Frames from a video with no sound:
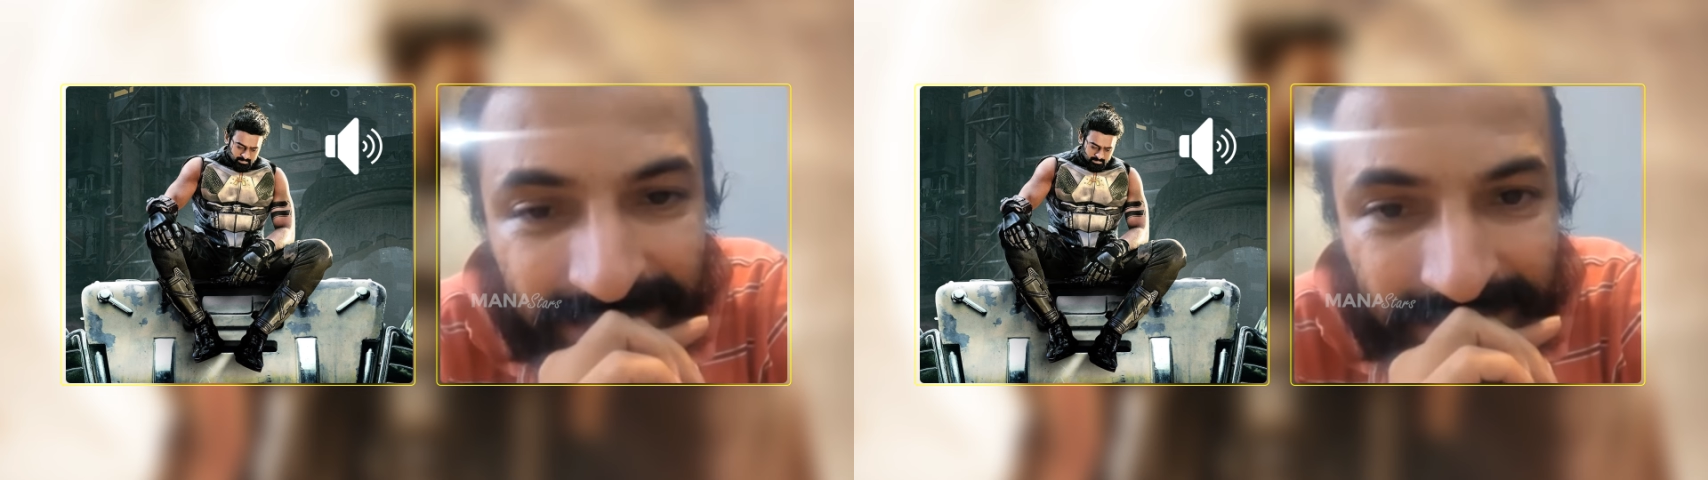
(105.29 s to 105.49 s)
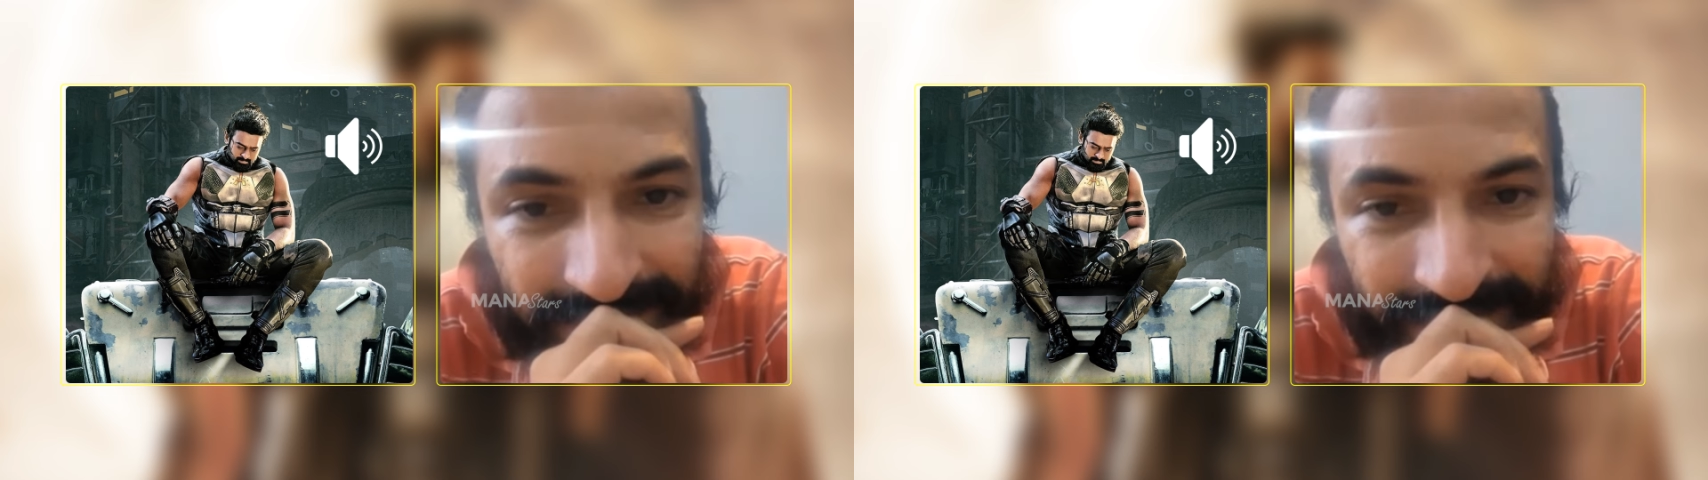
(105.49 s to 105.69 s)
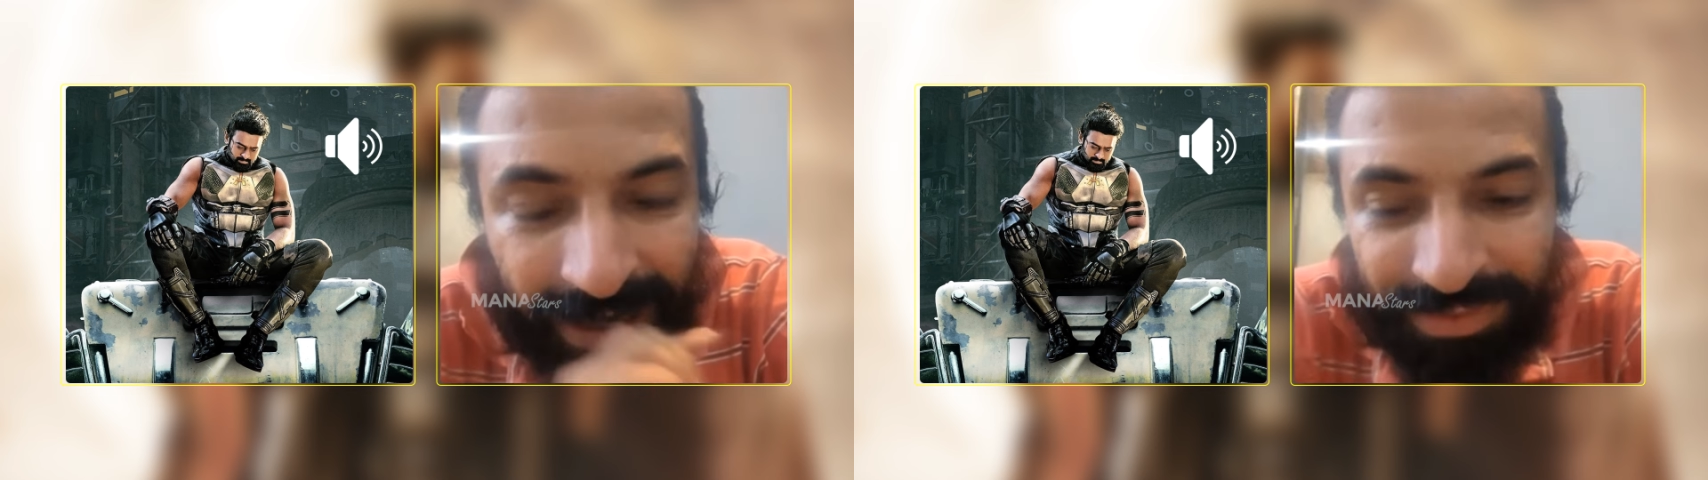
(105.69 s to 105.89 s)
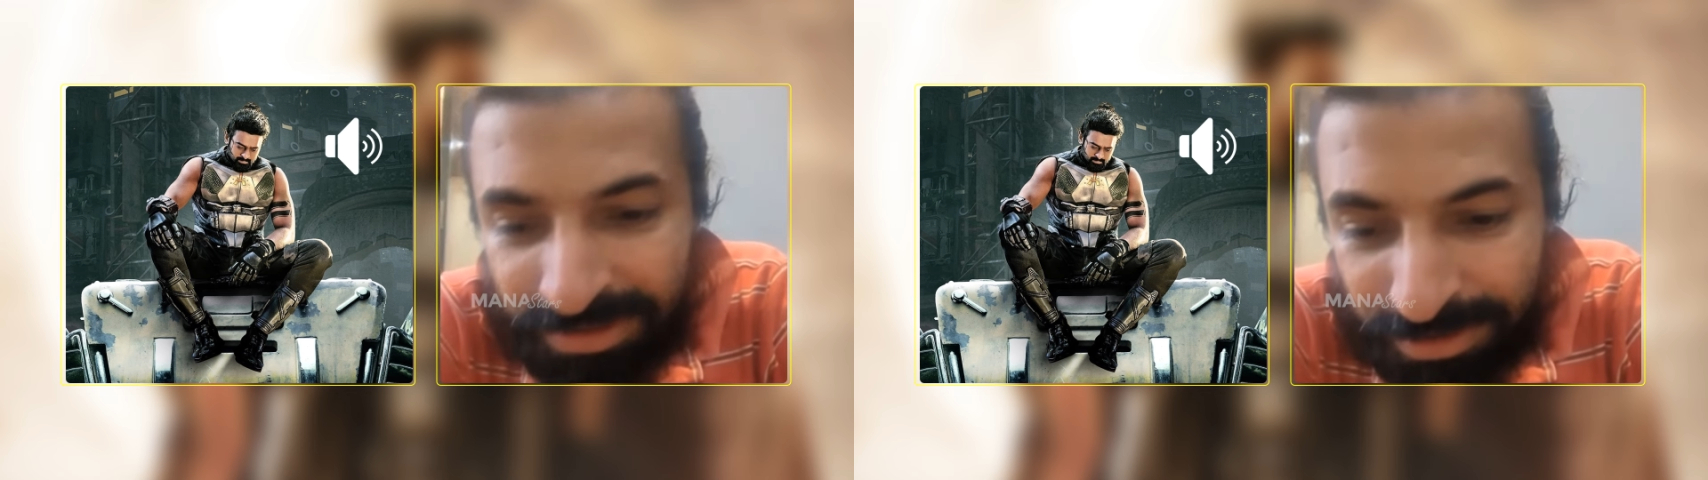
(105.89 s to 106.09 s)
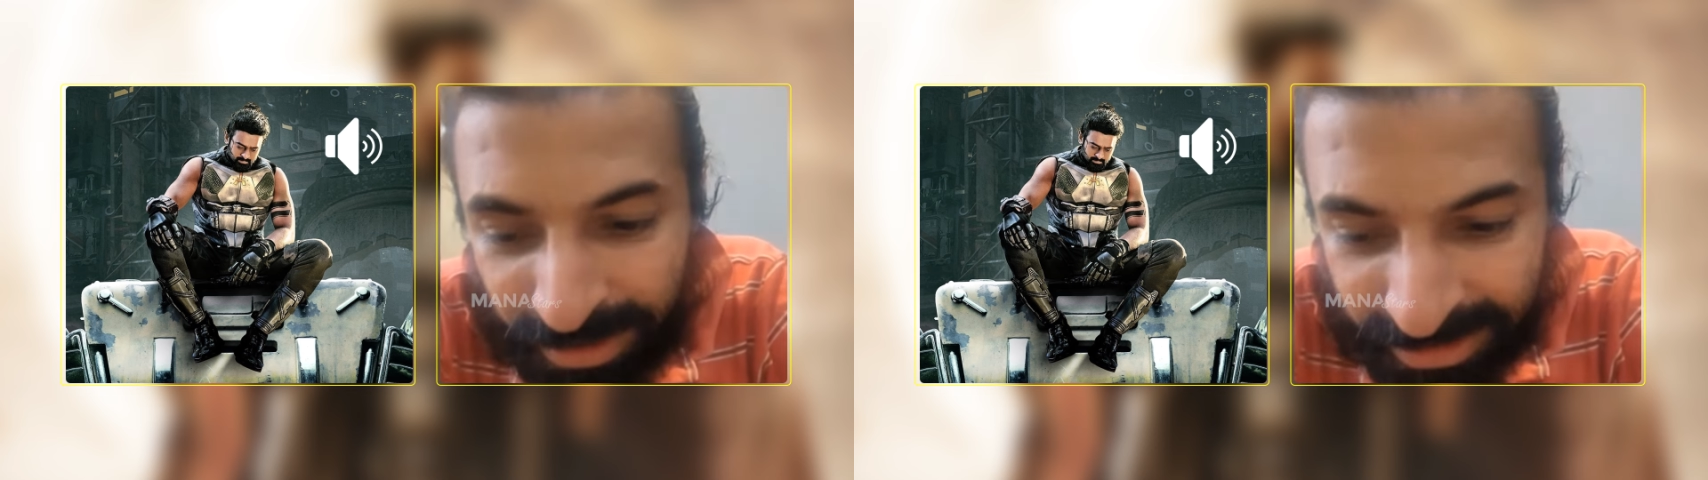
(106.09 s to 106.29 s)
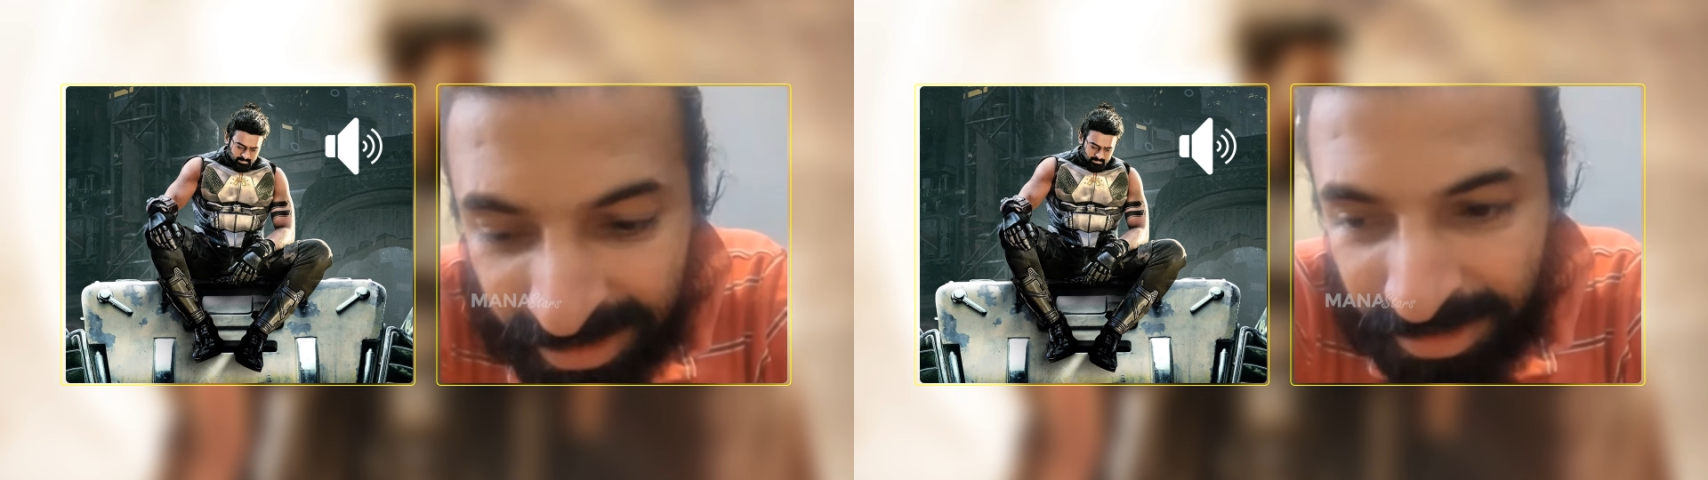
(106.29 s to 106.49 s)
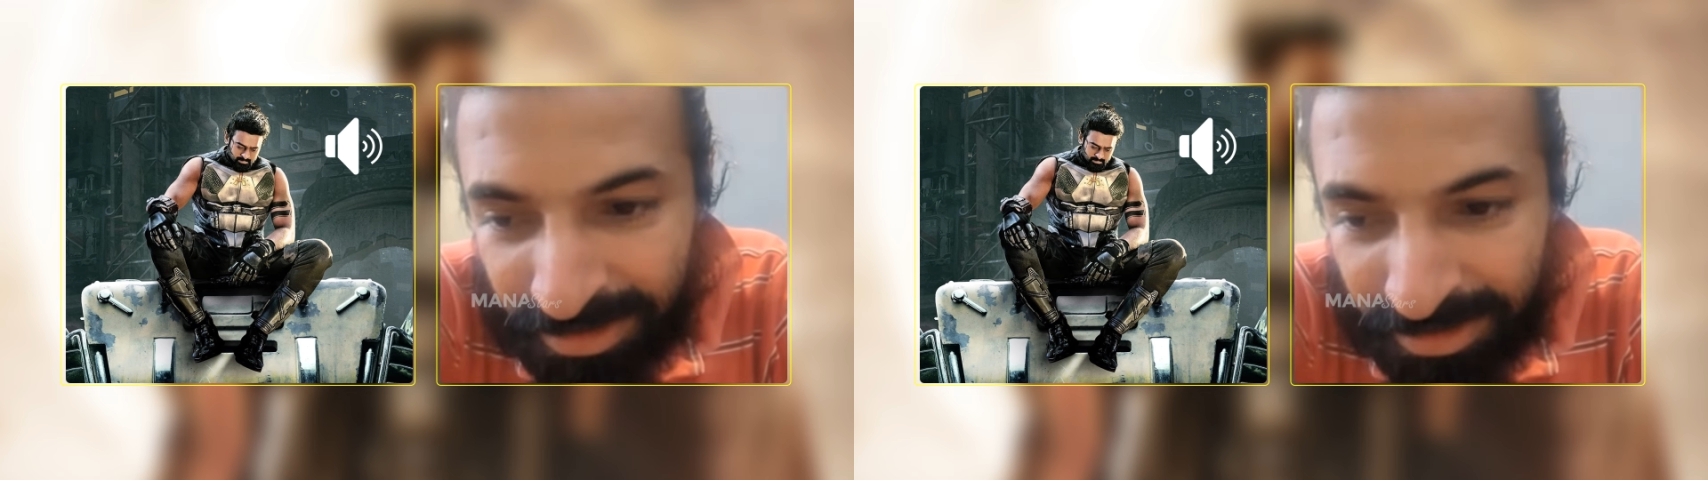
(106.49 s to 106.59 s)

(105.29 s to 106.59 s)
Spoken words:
and they're so excited to